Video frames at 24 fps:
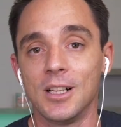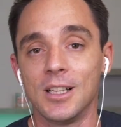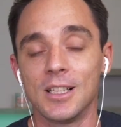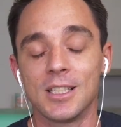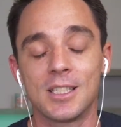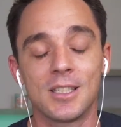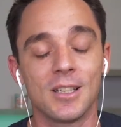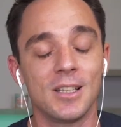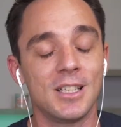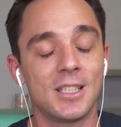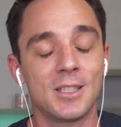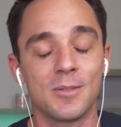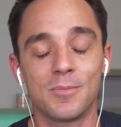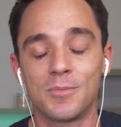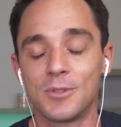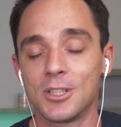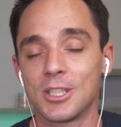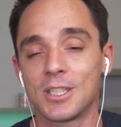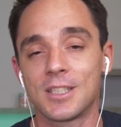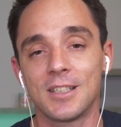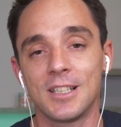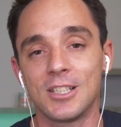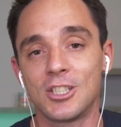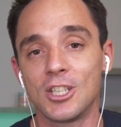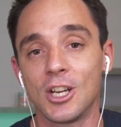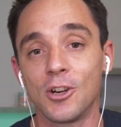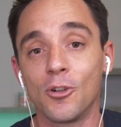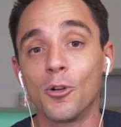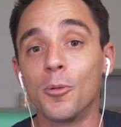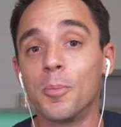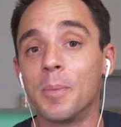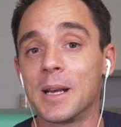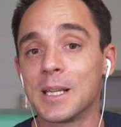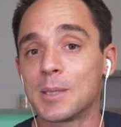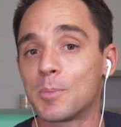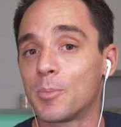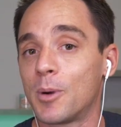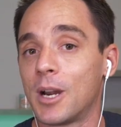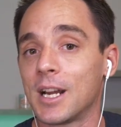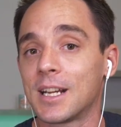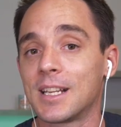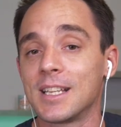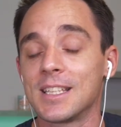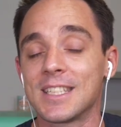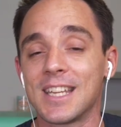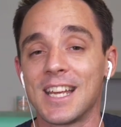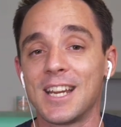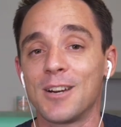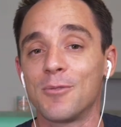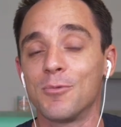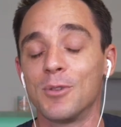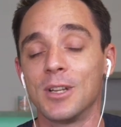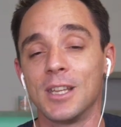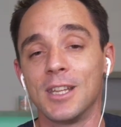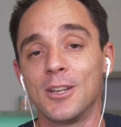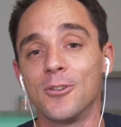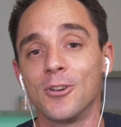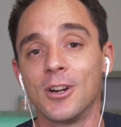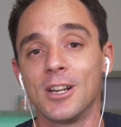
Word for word: It's just a general best practice and a really good